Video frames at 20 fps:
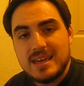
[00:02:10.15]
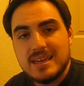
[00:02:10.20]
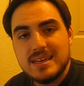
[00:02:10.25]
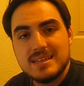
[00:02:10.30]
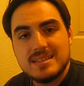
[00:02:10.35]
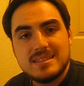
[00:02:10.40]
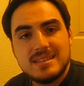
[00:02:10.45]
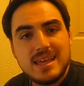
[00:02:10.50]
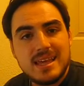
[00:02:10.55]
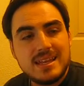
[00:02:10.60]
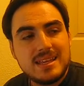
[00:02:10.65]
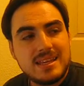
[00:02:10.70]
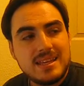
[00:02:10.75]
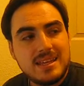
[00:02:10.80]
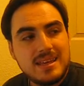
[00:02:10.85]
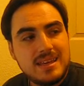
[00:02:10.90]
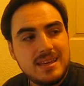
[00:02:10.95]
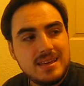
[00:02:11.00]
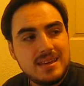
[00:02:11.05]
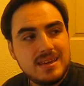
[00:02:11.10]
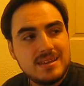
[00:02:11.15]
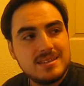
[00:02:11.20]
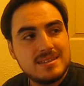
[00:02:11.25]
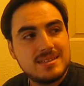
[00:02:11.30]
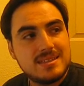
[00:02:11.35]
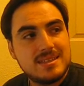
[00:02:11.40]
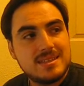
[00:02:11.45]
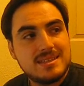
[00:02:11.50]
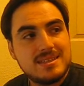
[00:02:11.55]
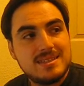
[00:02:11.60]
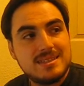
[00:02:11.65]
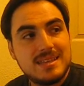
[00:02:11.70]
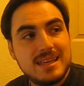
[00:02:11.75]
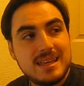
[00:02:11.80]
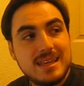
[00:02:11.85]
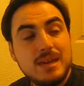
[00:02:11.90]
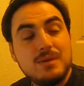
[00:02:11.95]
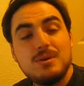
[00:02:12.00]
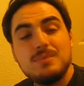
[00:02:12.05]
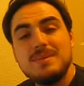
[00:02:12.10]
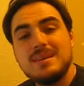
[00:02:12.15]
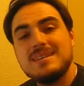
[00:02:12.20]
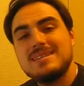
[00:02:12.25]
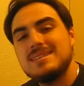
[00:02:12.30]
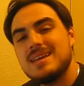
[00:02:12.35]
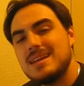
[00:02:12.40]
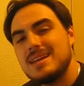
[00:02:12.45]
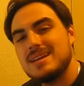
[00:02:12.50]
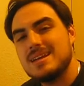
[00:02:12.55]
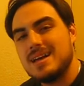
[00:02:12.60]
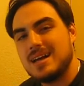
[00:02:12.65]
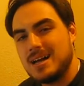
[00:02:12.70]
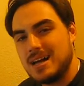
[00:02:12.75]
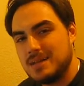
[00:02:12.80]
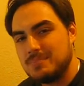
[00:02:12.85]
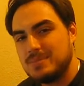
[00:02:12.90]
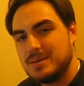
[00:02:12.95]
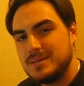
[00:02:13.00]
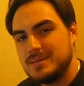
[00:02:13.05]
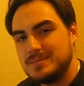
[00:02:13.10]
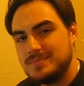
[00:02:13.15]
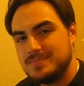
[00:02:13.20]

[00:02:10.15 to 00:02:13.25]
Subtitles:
is that he would be setting up